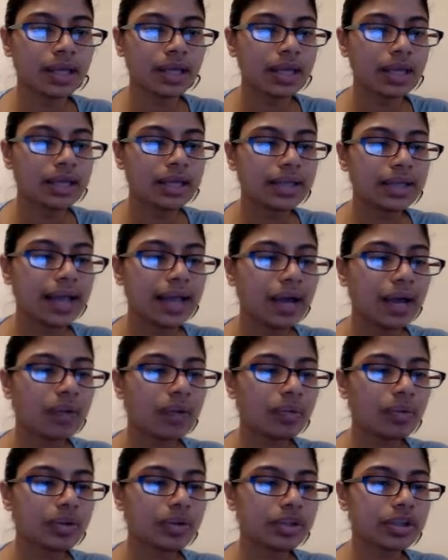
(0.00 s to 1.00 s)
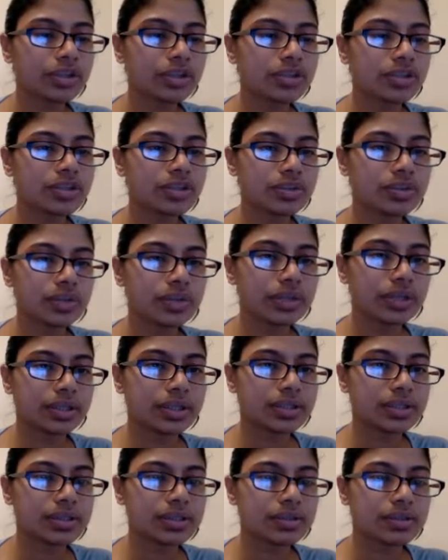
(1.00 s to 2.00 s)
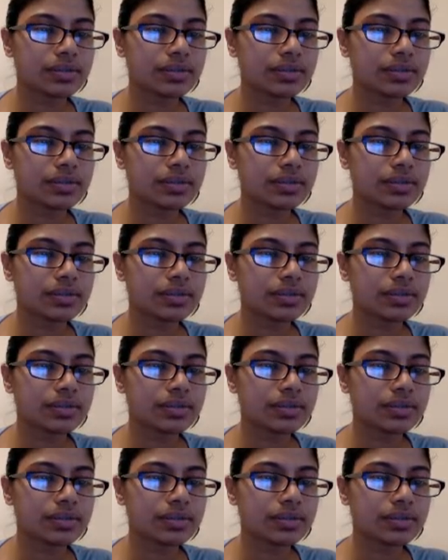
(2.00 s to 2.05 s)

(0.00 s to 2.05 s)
Now what we're going to do is